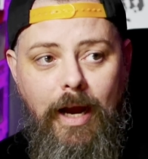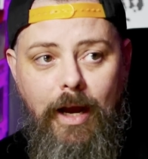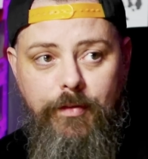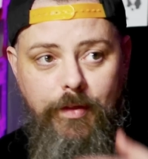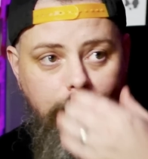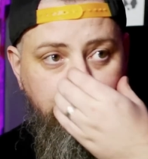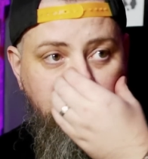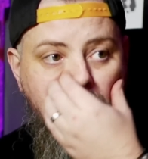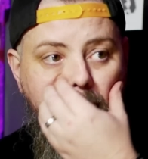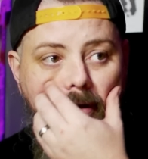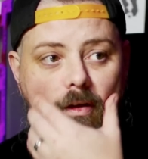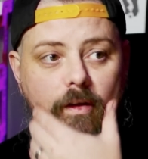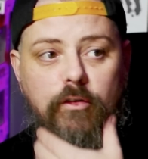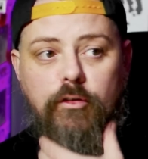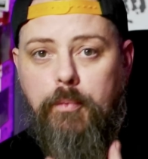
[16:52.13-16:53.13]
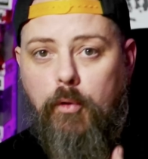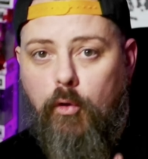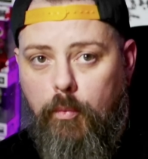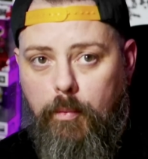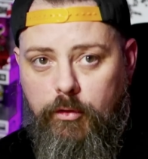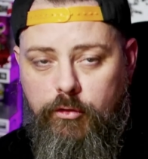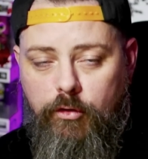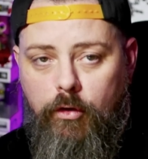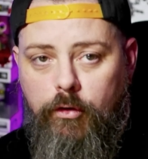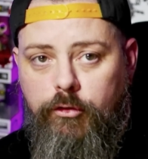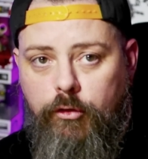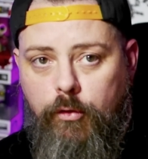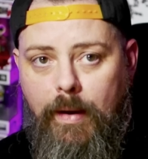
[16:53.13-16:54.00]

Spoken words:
I think people like Exploring with Josh